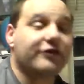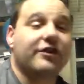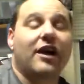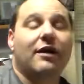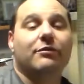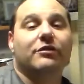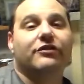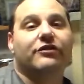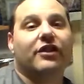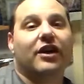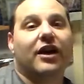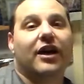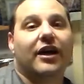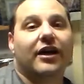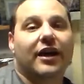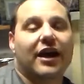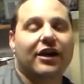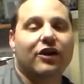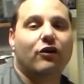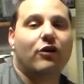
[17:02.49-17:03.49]

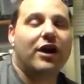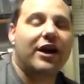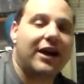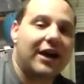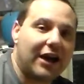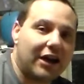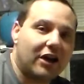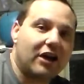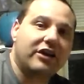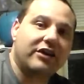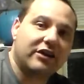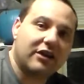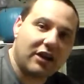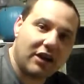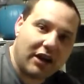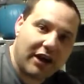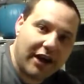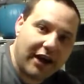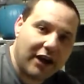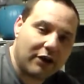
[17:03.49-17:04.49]
Zombicide, I know I kind
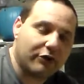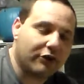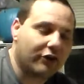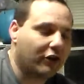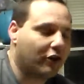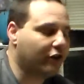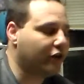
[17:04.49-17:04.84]
of hounded